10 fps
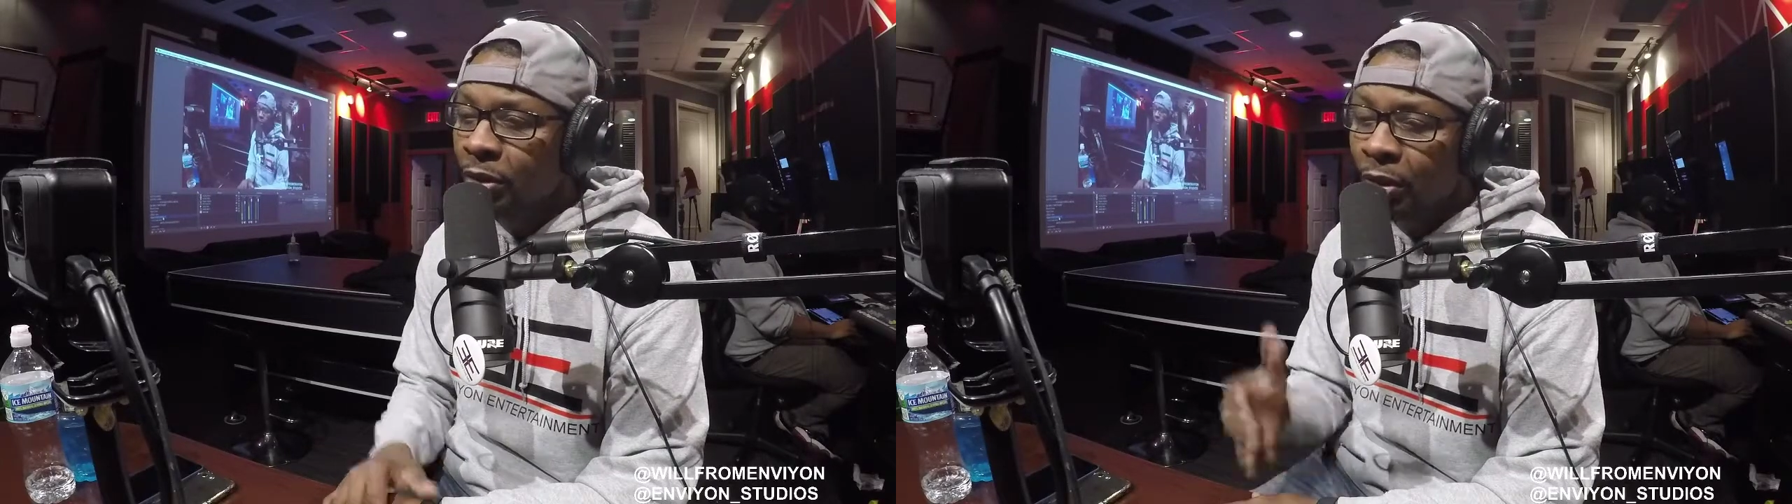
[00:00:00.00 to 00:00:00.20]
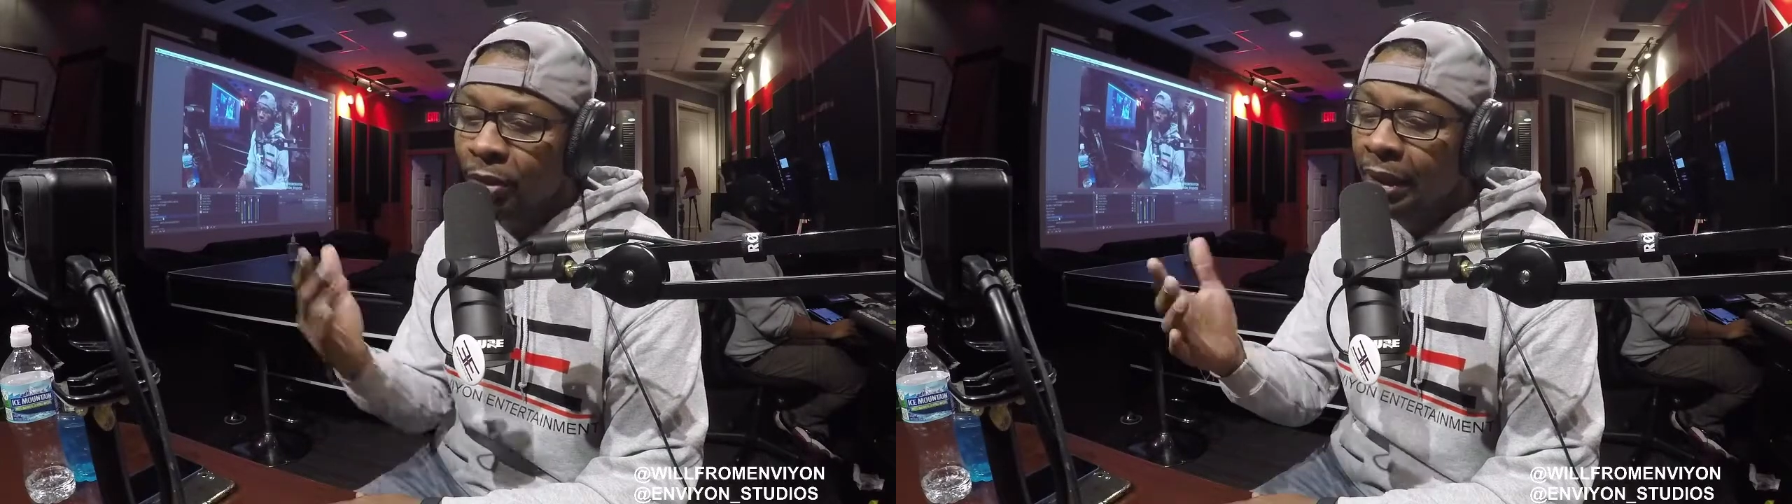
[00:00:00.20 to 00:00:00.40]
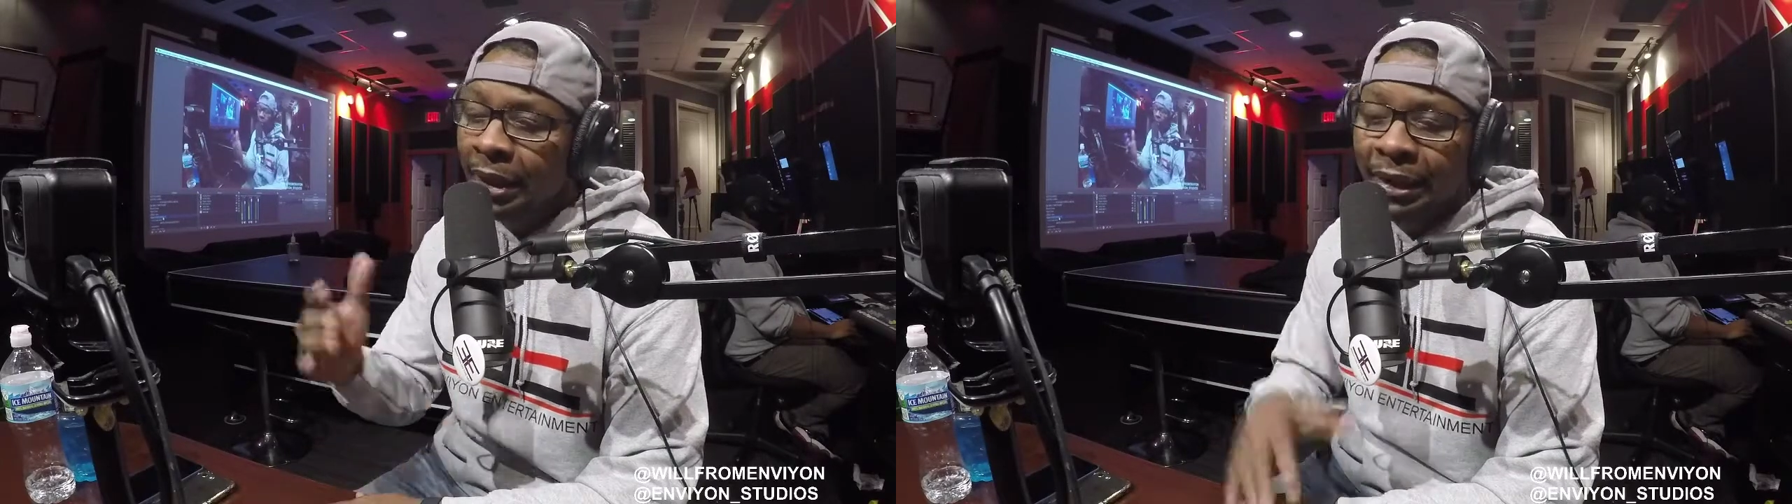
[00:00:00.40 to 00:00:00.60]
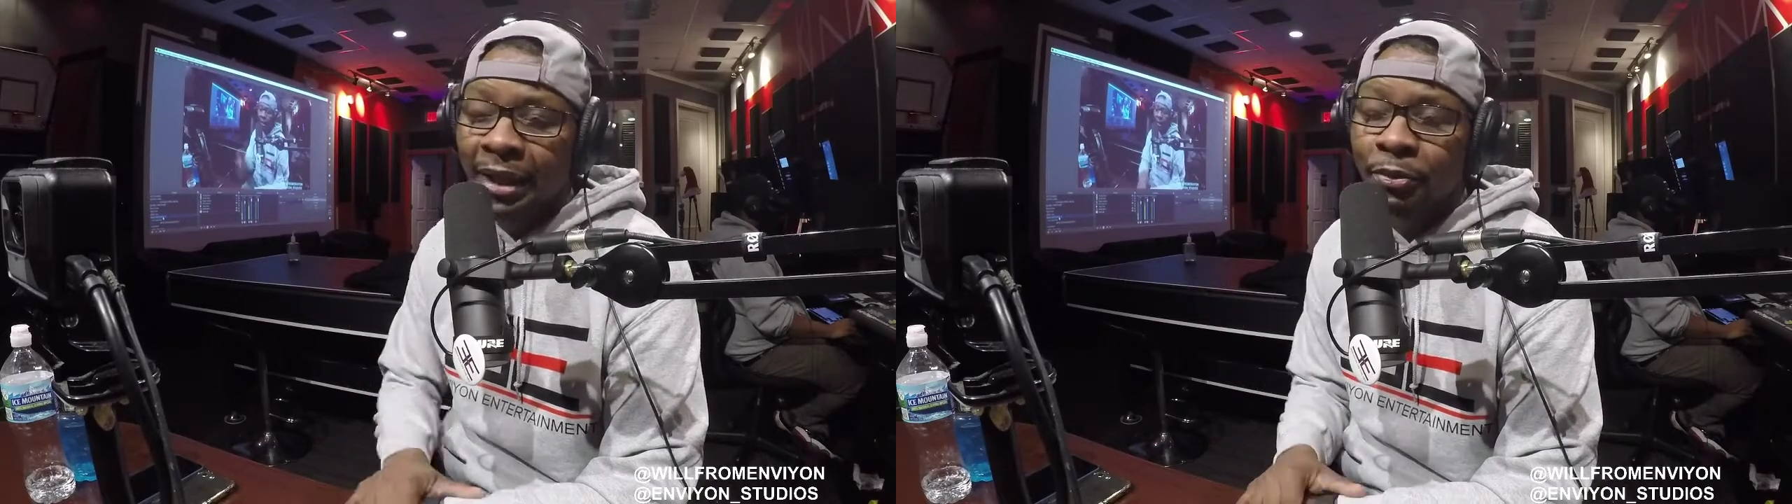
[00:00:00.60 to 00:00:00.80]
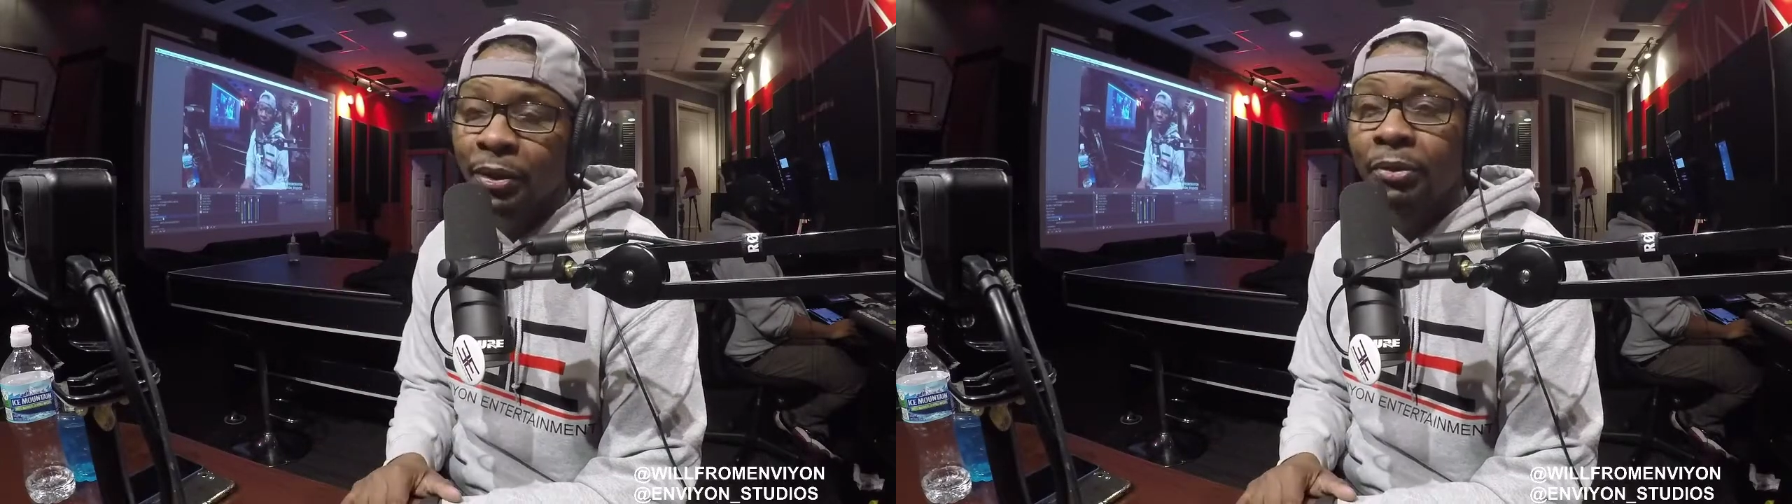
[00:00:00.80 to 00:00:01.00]
So
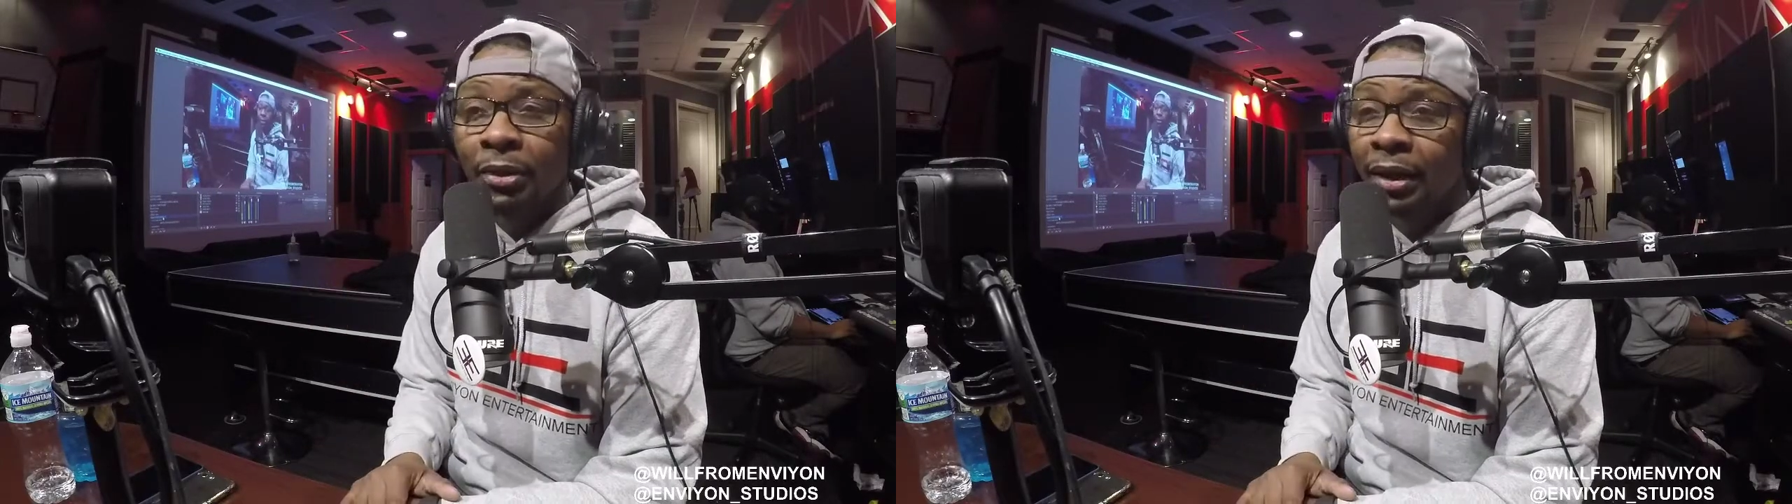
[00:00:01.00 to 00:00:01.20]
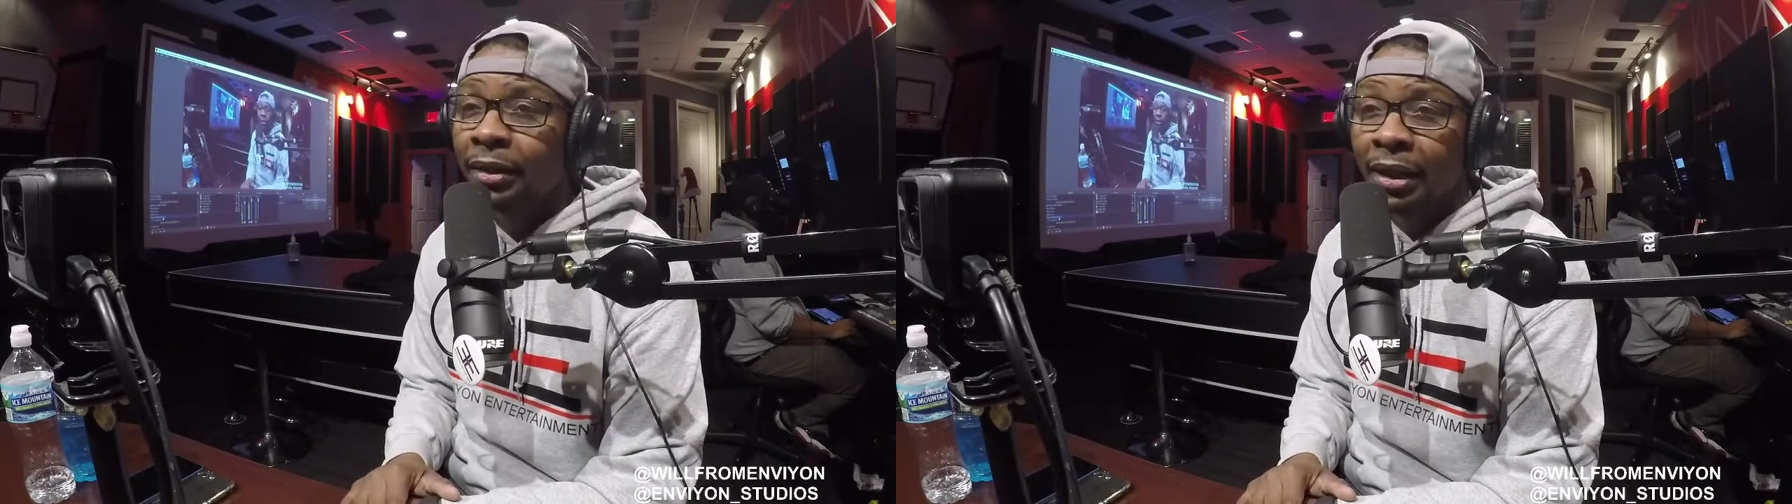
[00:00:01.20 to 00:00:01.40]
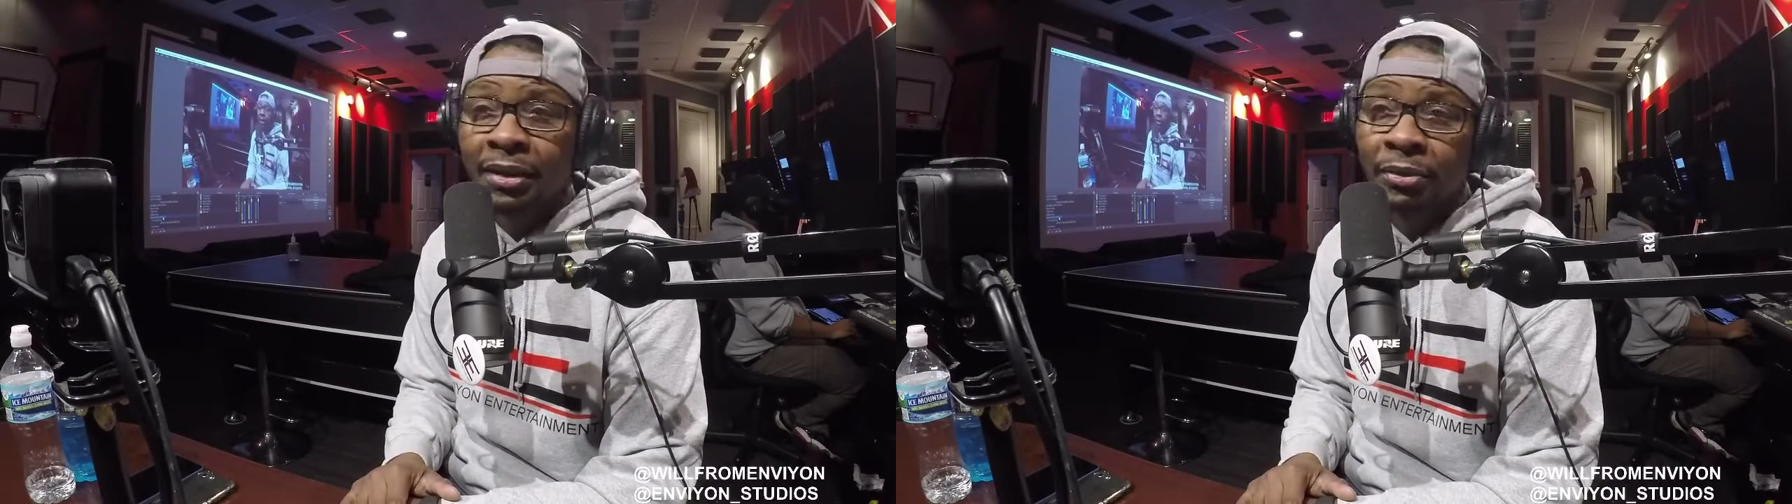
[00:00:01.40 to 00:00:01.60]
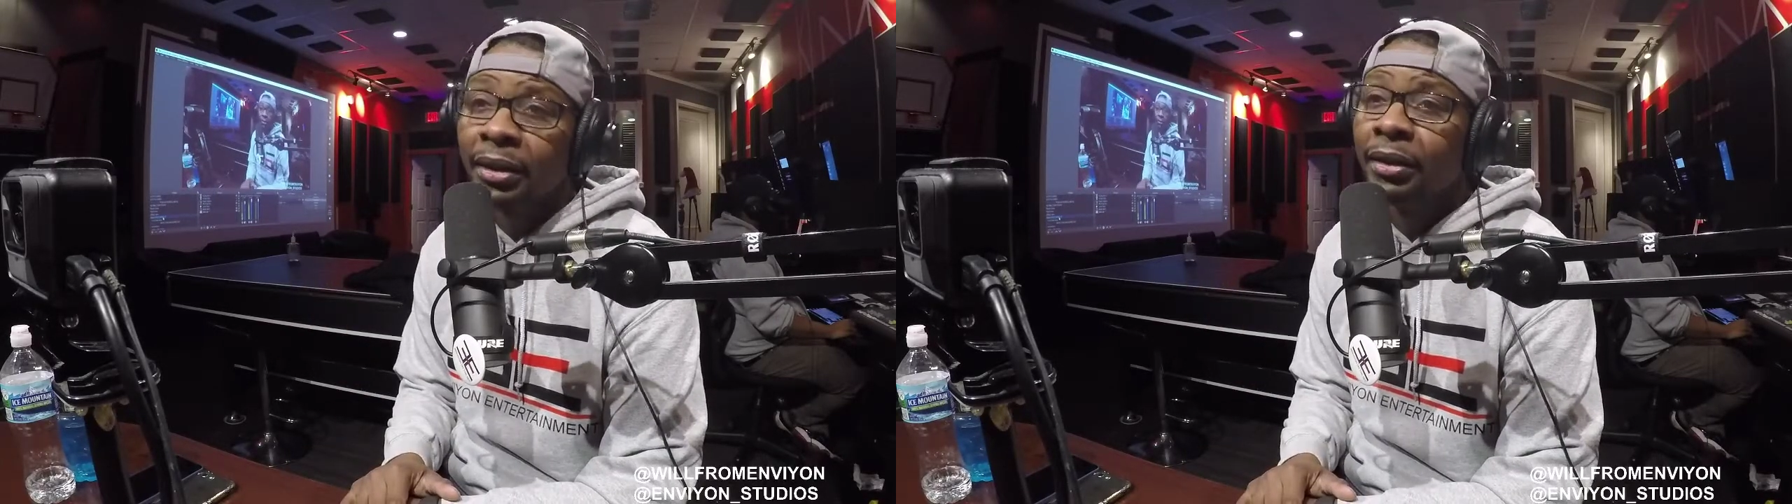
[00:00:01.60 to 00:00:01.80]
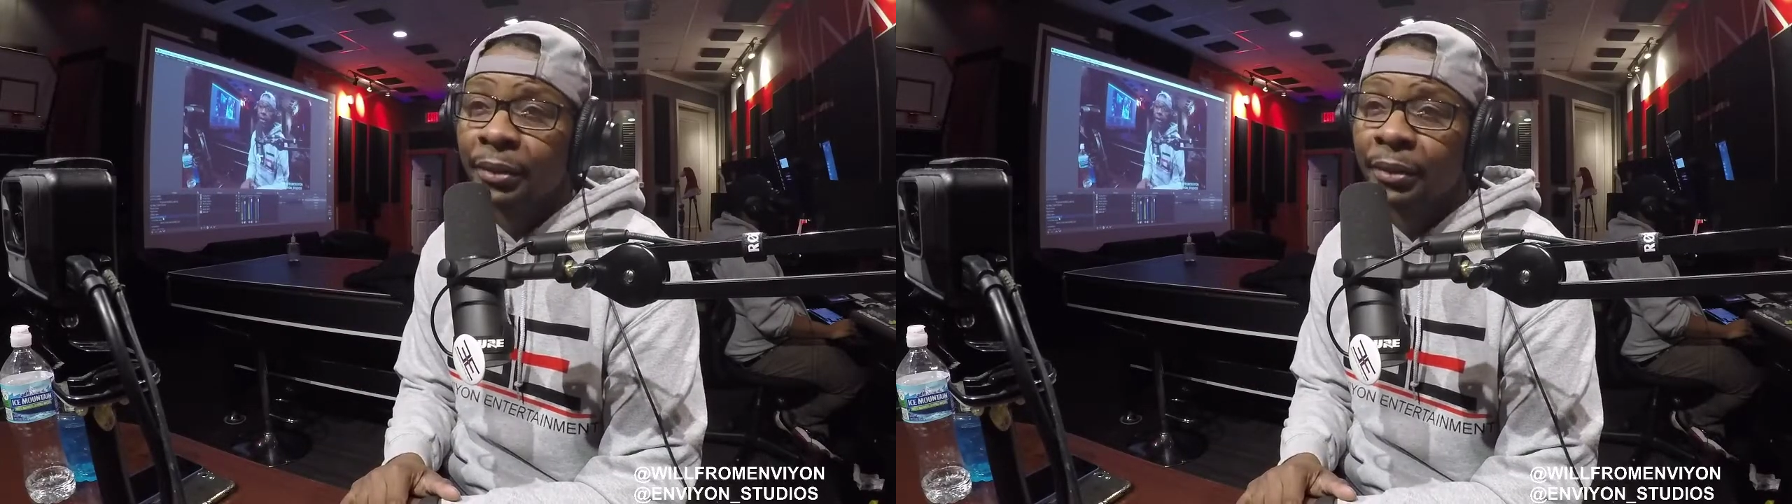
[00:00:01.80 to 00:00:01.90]
that's really the